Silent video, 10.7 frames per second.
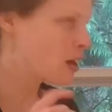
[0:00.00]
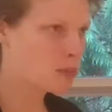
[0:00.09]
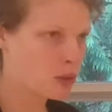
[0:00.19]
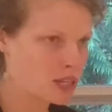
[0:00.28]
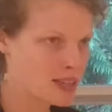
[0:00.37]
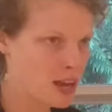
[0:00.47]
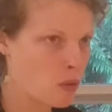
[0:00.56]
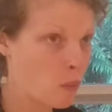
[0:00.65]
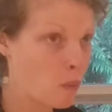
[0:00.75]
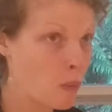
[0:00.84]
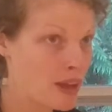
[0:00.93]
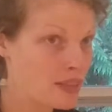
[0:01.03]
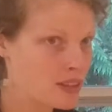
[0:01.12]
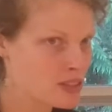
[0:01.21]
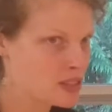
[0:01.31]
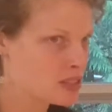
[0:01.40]
point out when
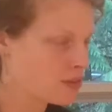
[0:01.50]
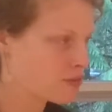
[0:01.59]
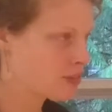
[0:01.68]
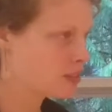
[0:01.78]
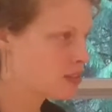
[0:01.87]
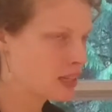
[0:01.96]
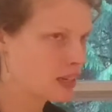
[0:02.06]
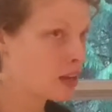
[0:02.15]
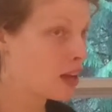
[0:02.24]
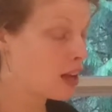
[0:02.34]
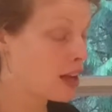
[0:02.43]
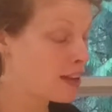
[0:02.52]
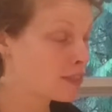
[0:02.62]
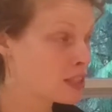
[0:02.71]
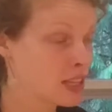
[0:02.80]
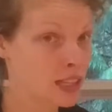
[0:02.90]
there's a difference. And I have
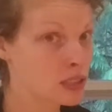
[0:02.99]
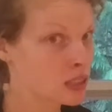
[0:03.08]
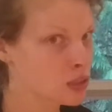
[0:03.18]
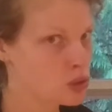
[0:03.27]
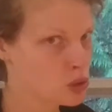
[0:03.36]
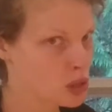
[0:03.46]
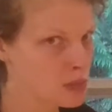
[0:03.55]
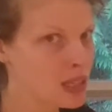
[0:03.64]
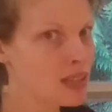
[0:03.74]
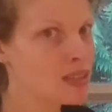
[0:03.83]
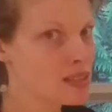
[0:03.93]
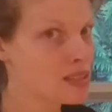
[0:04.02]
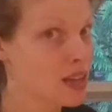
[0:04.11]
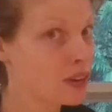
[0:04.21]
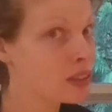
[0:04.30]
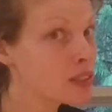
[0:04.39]
to say it's extremely
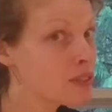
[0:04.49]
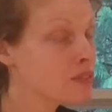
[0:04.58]
subtle.